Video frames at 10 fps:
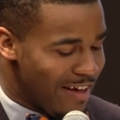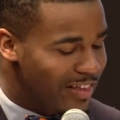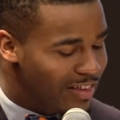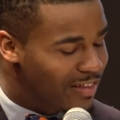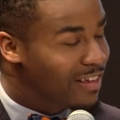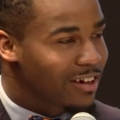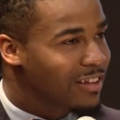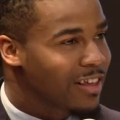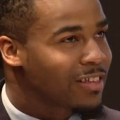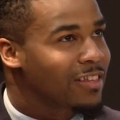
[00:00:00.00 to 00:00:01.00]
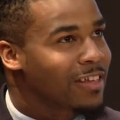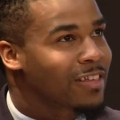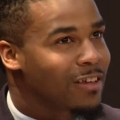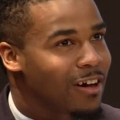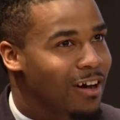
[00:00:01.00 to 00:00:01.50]
And this is this
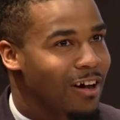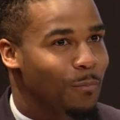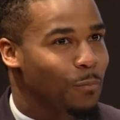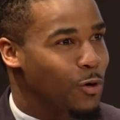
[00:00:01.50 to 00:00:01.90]
this uh,